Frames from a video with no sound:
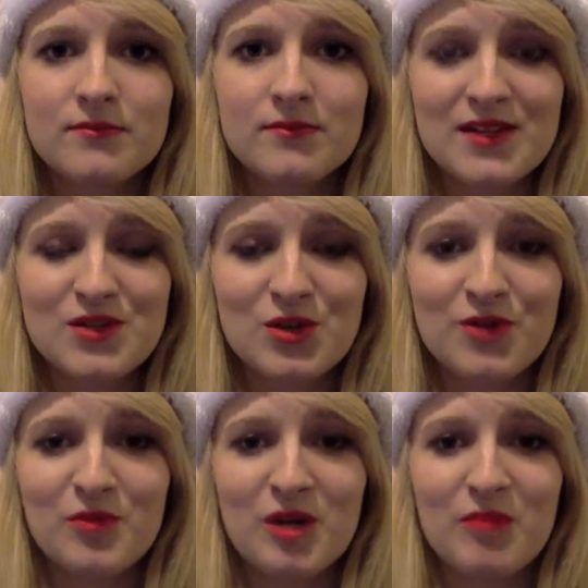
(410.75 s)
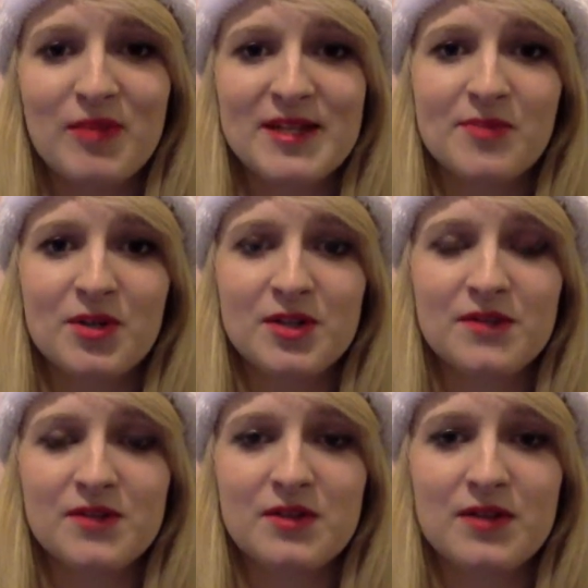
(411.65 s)
That's all for my best books
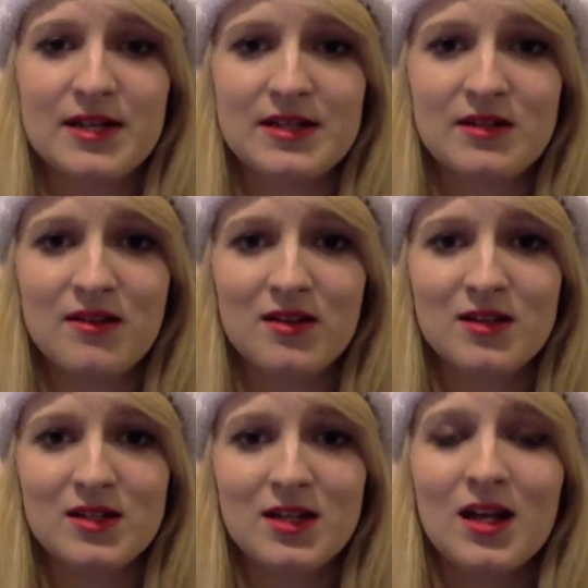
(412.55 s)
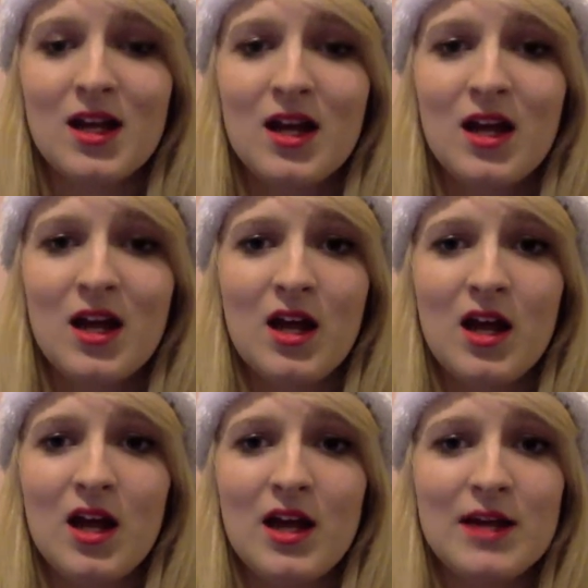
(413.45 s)
of 2013.
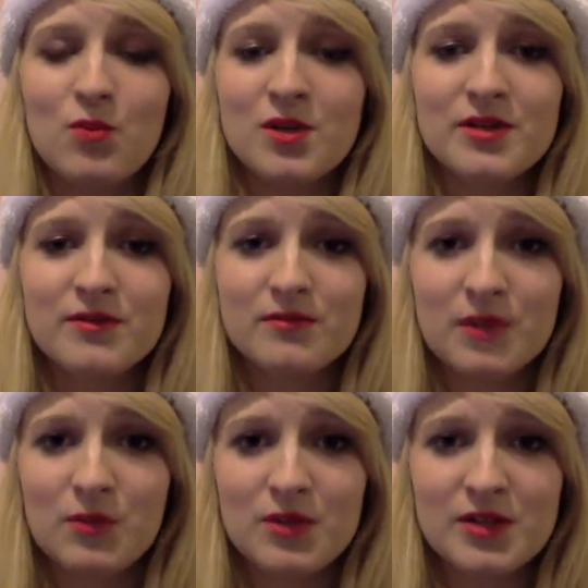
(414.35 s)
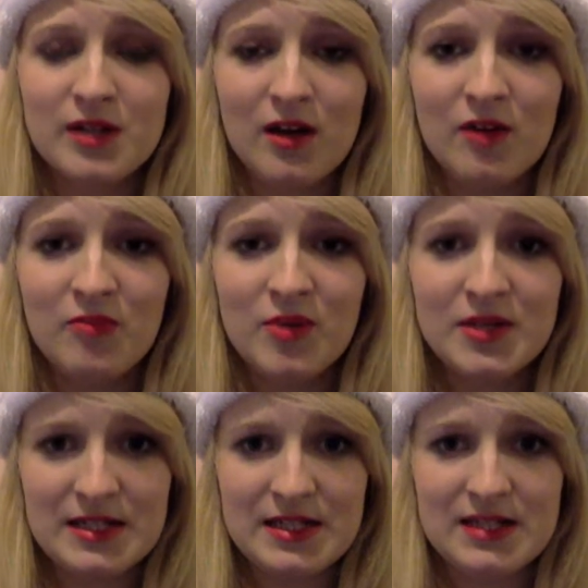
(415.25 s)
It wasn't a lot of
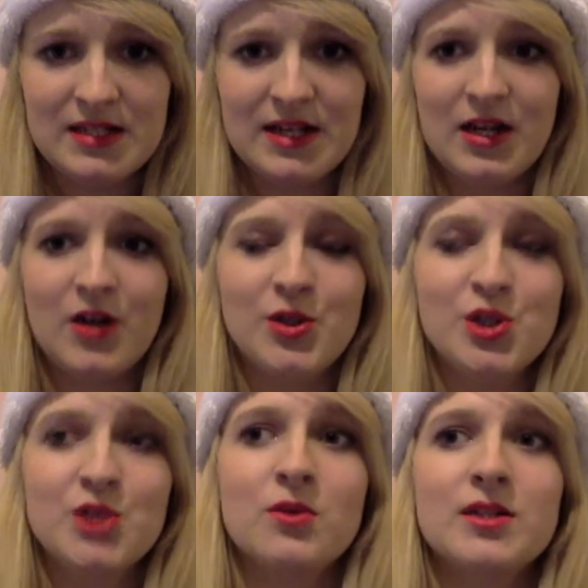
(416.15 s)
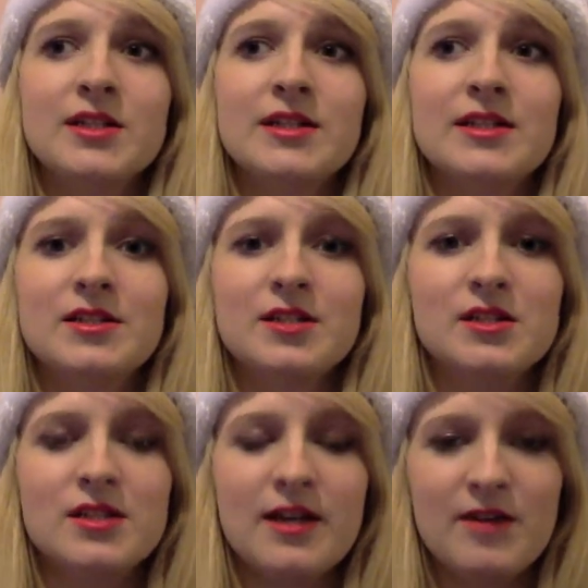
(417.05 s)
books, as I said. I just wanted it to
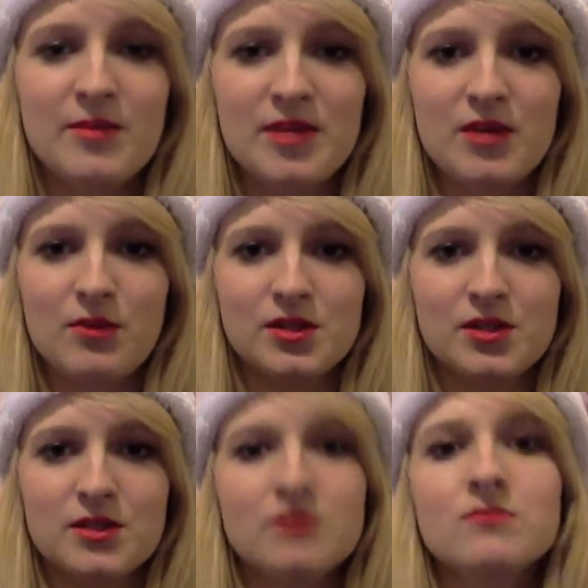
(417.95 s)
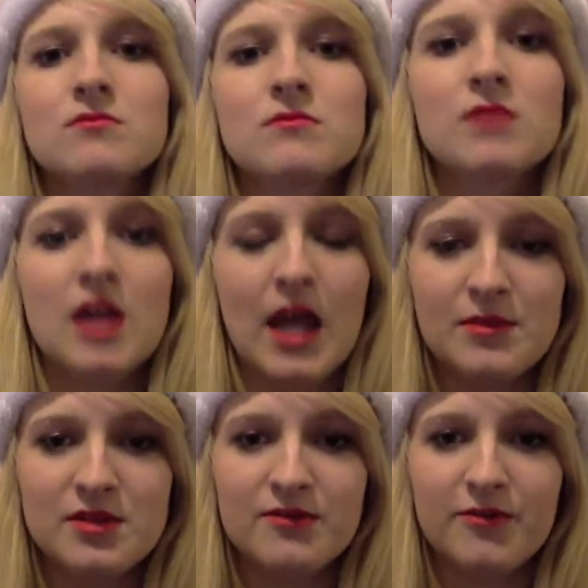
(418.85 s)
definitely be the ones that came
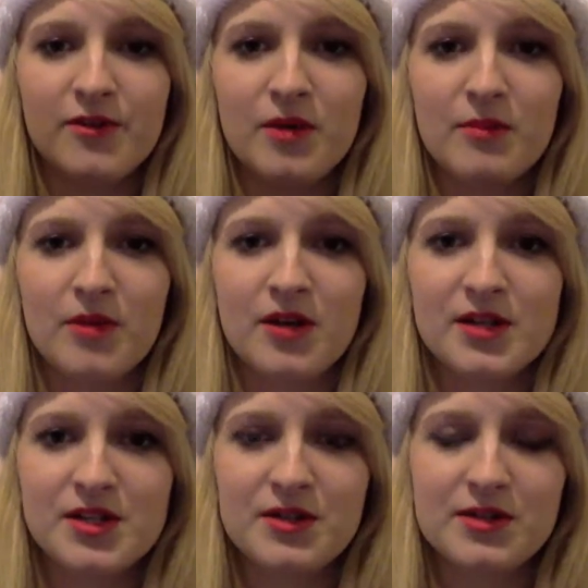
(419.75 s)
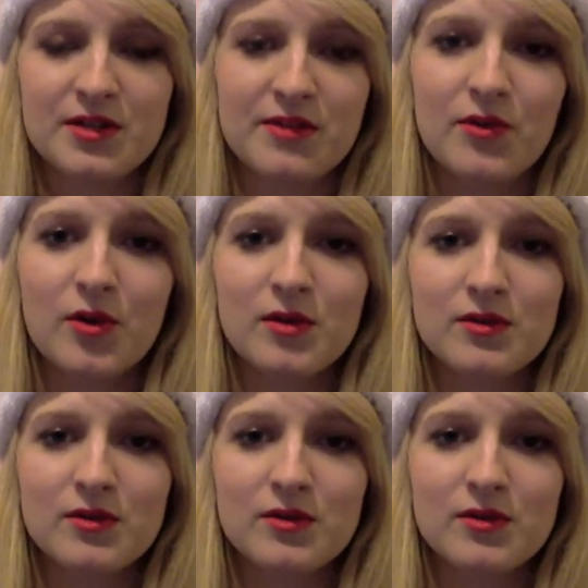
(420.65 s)
to the front of my mind as soon as I thought